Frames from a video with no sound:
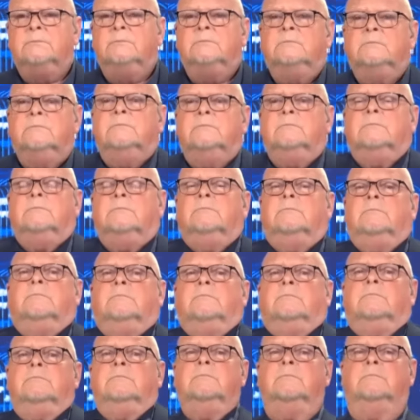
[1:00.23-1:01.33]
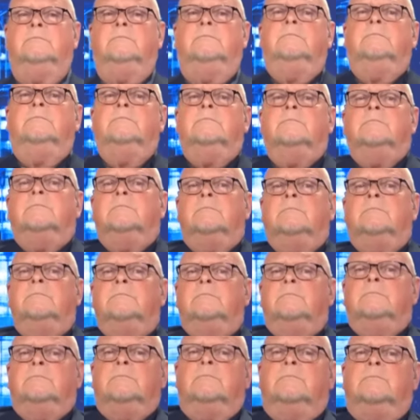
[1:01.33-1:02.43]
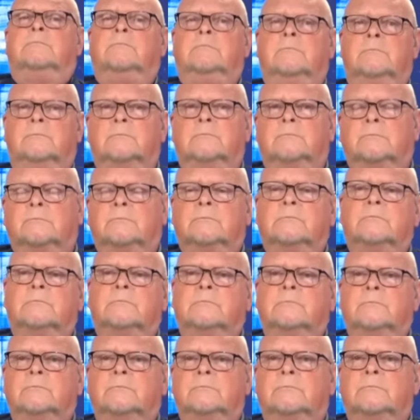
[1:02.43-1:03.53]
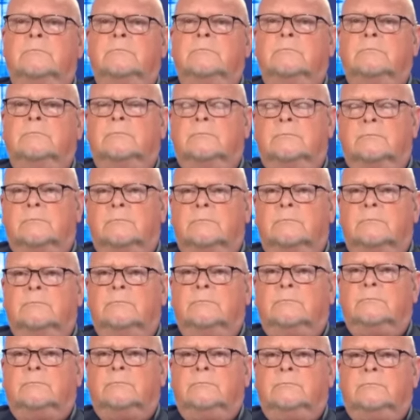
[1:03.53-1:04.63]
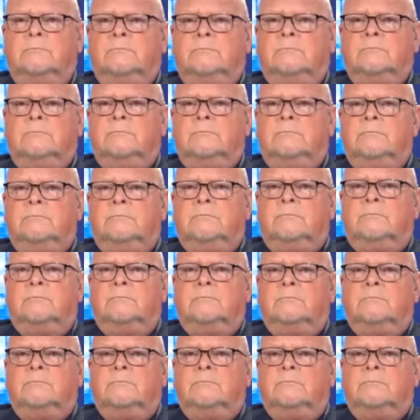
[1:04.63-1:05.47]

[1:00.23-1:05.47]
[no speech]